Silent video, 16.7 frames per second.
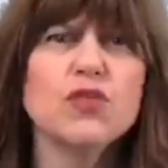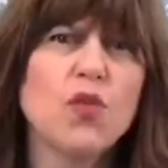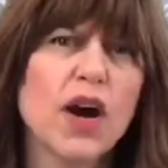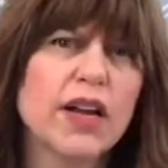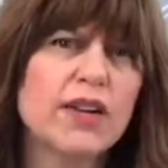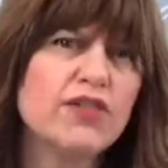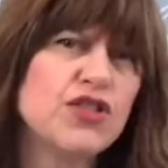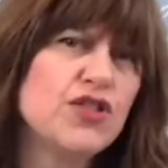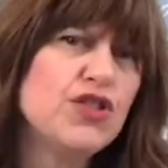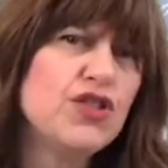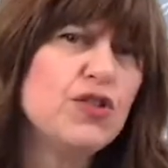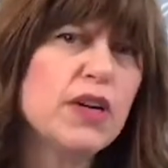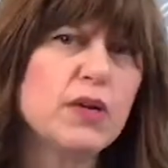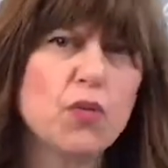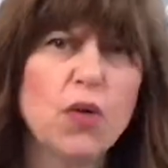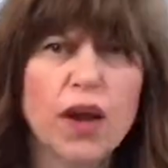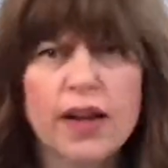Why don't you do
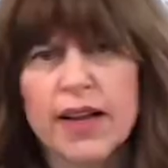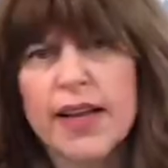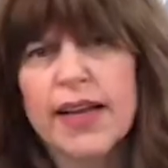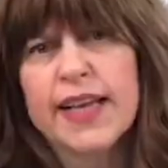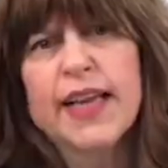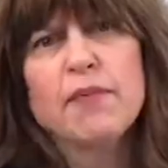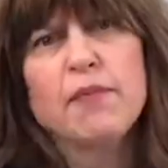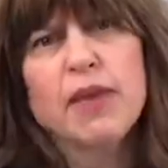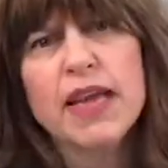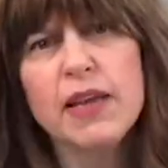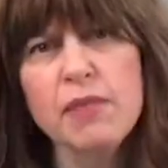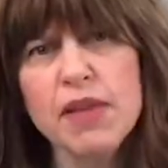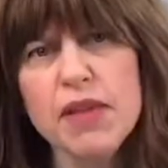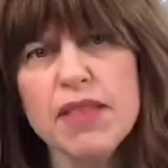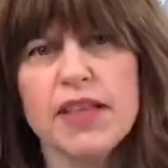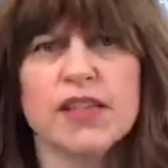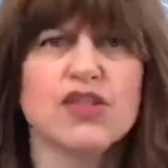it? Why can make me
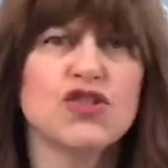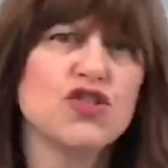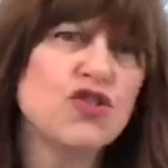this?